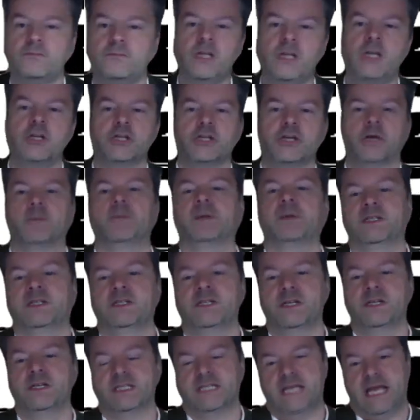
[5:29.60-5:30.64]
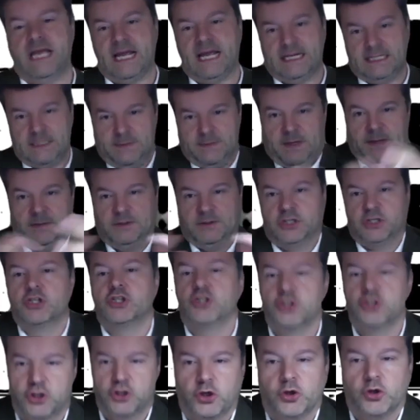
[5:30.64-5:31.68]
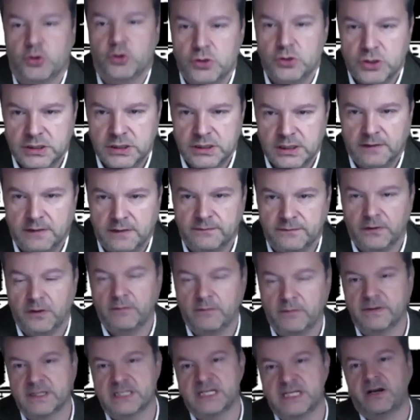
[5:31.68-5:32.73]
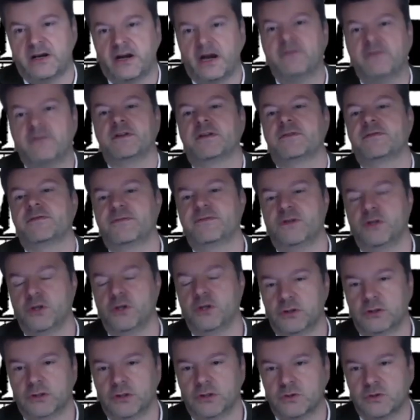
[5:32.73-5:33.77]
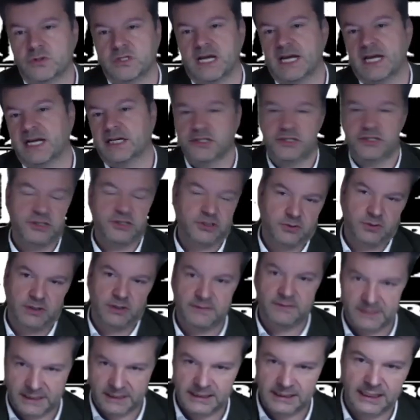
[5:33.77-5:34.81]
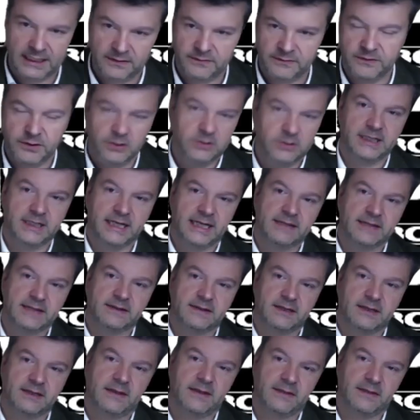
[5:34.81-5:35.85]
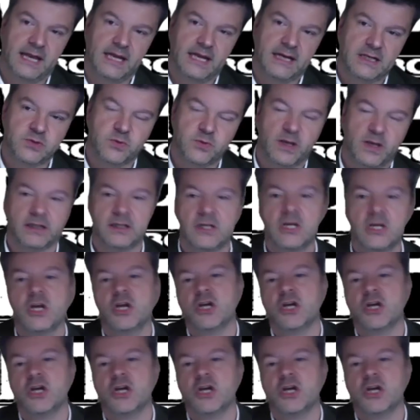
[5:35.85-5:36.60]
You're building your deck to be able to do stuff, obviously, and you have to fuel those actions. You're going to have to collect fuel to get that as well.